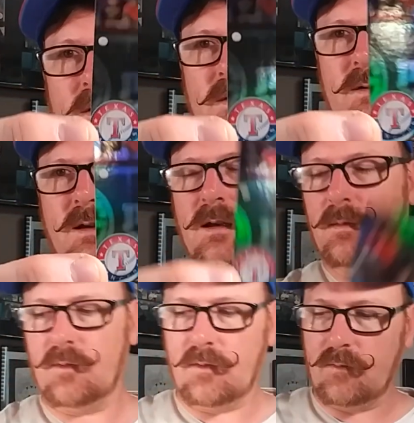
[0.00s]
all the
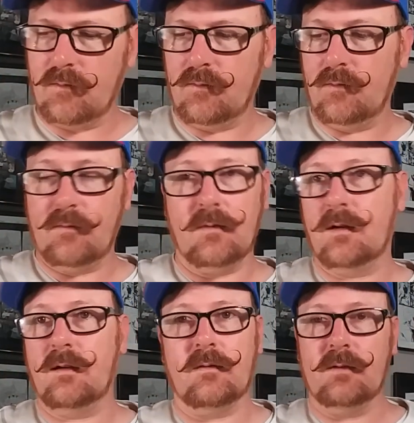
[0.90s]
same or
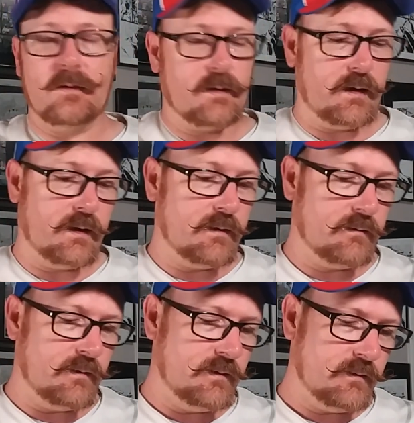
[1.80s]
whatever the same
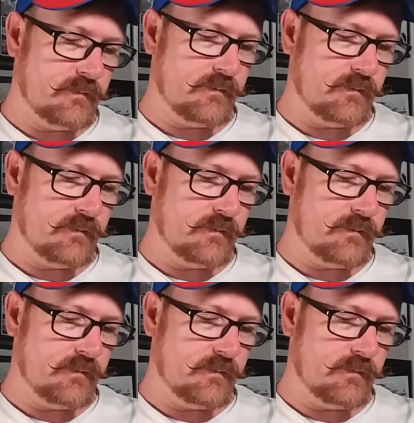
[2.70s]
is.